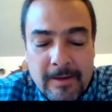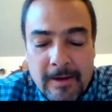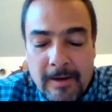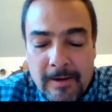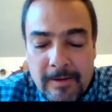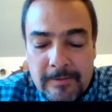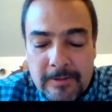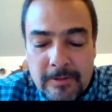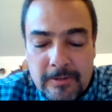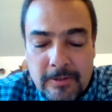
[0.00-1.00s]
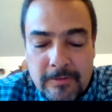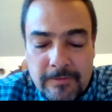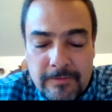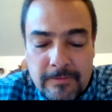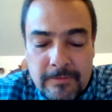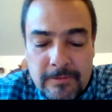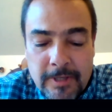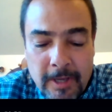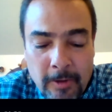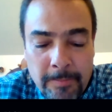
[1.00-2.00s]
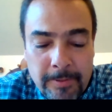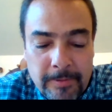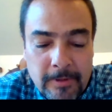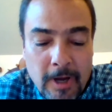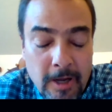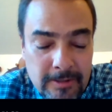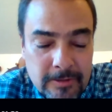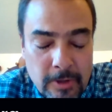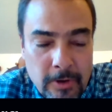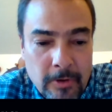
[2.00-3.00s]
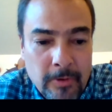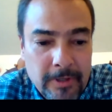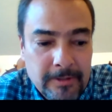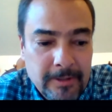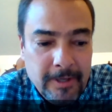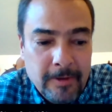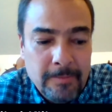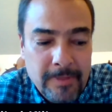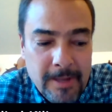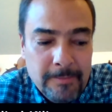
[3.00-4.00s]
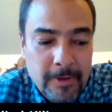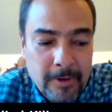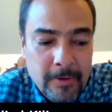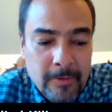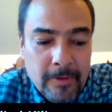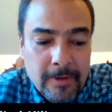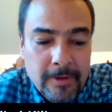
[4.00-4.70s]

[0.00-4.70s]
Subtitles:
to help us know and to help them know